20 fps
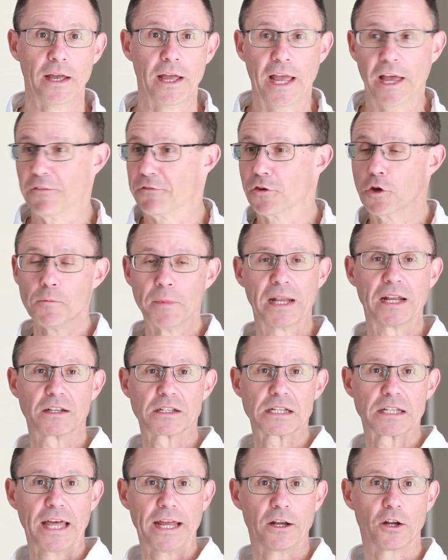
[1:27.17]
A few
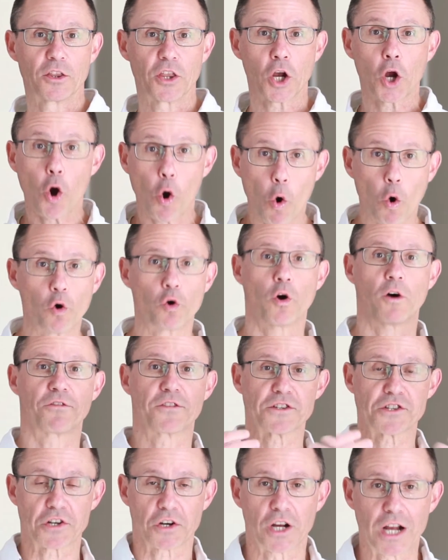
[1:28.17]
minutes later, the court
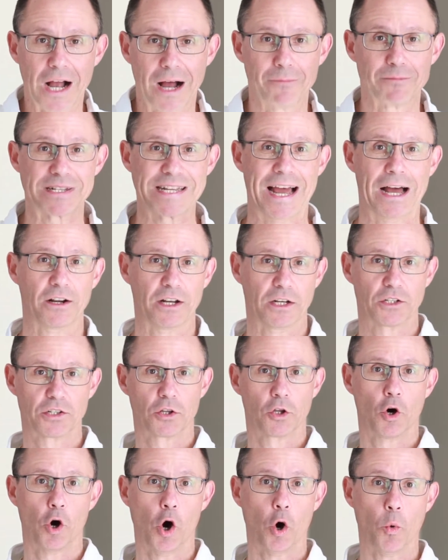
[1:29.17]
officer comes out into
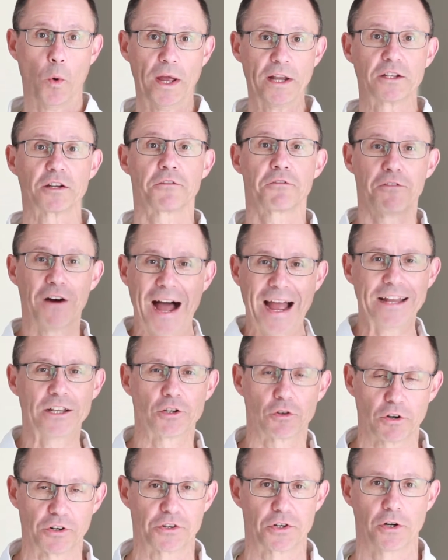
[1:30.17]
the hallway to find
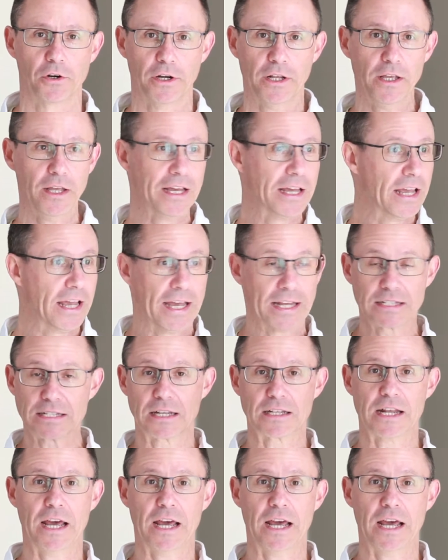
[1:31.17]
your attorney and says,